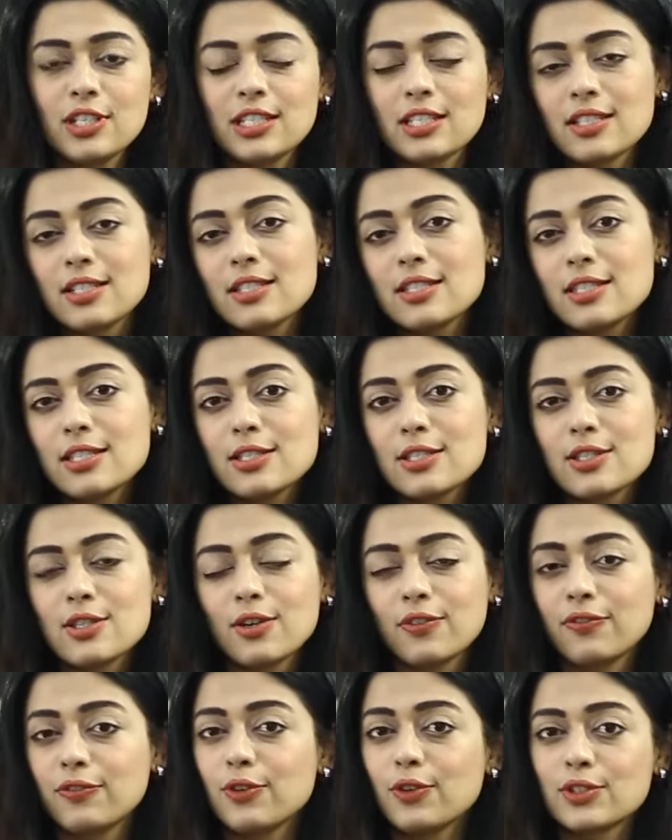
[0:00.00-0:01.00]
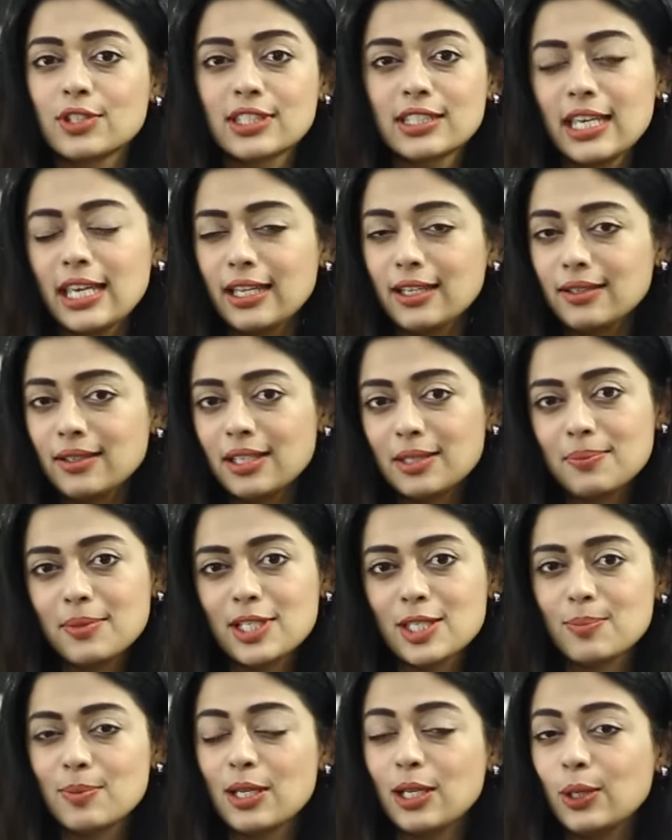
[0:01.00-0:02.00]
it consists of your skin, it
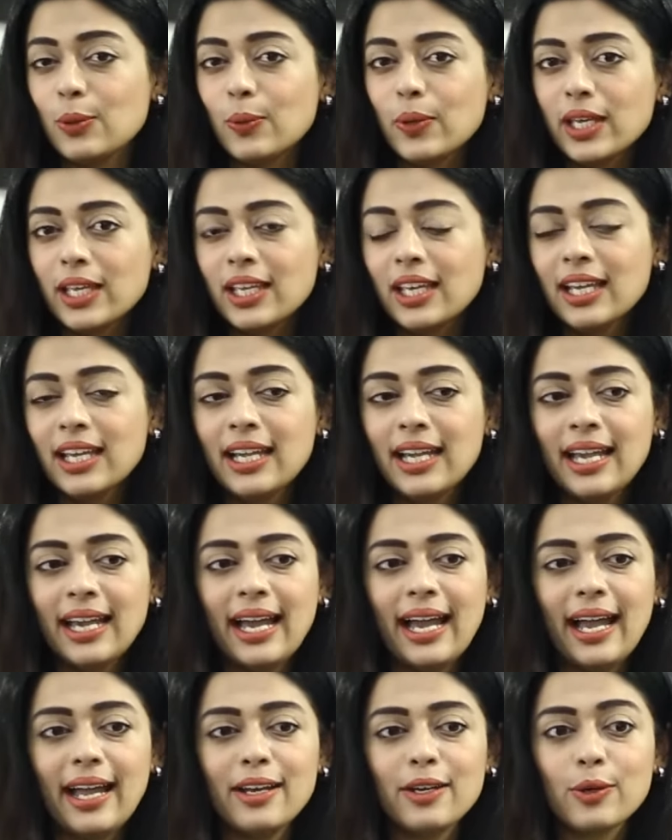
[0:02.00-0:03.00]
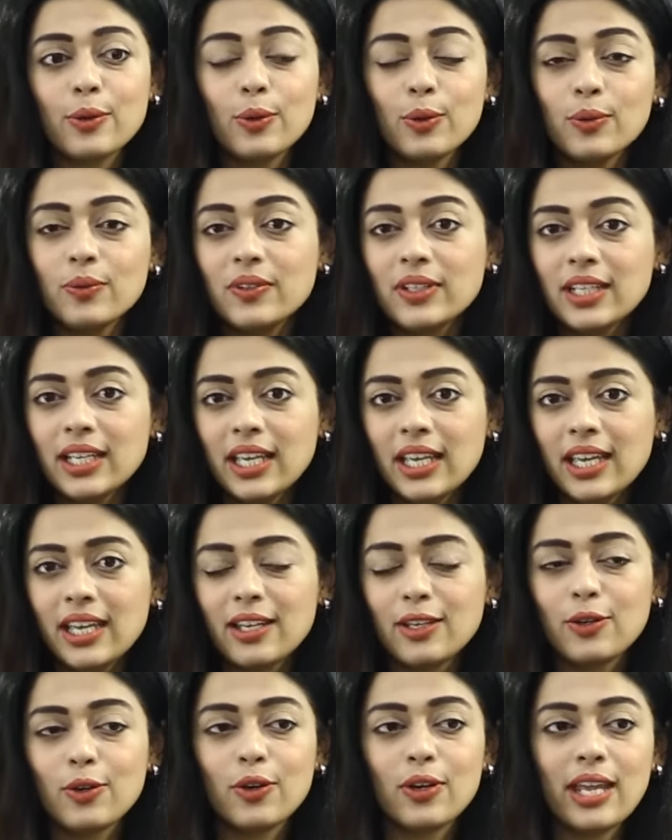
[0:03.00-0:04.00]
must be glowing, and over
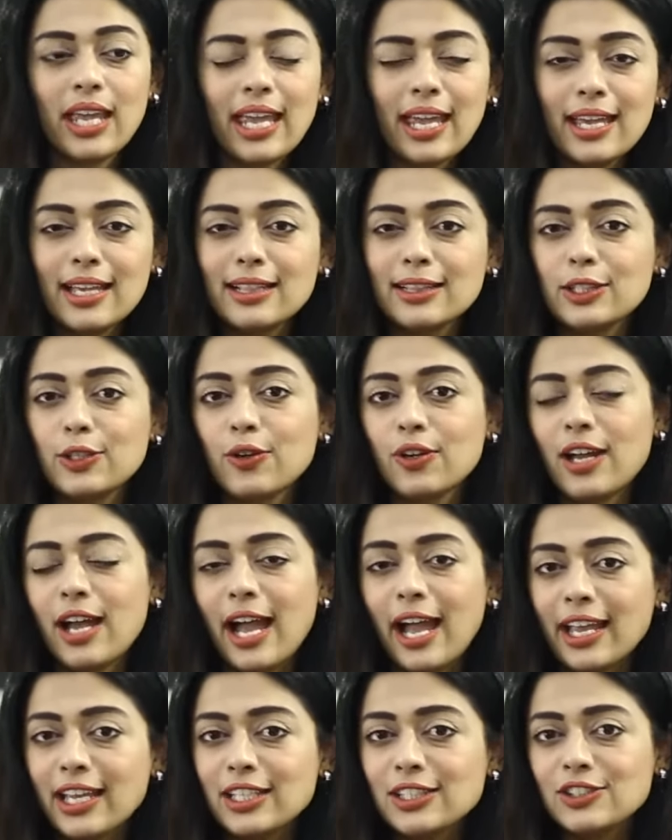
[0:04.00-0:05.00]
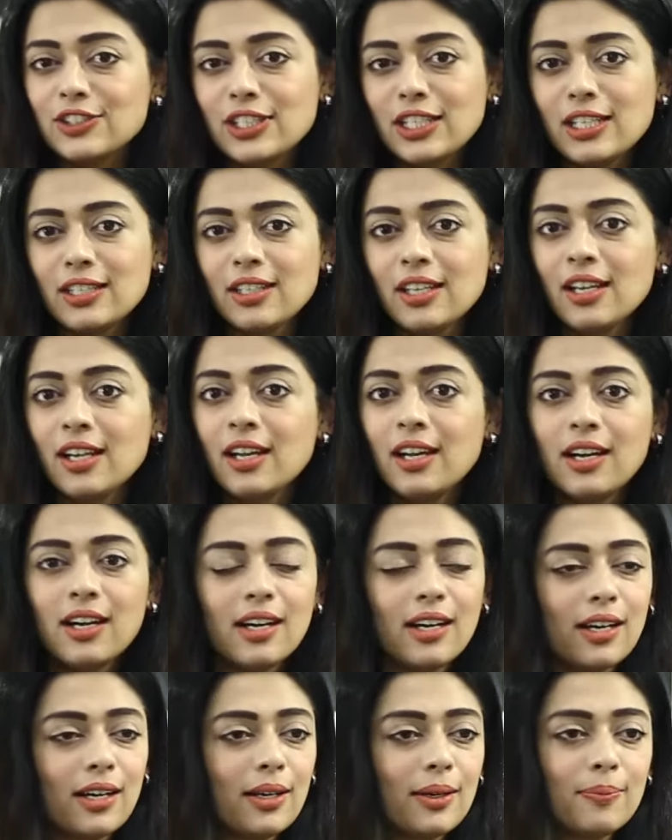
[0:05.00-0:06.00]
here your health, your hygiene,
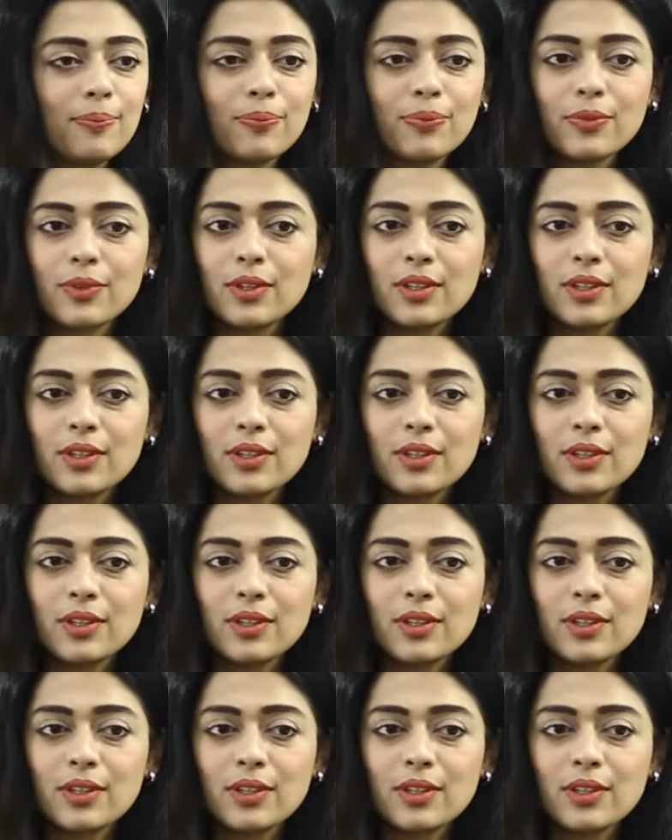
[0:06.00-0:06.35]
um,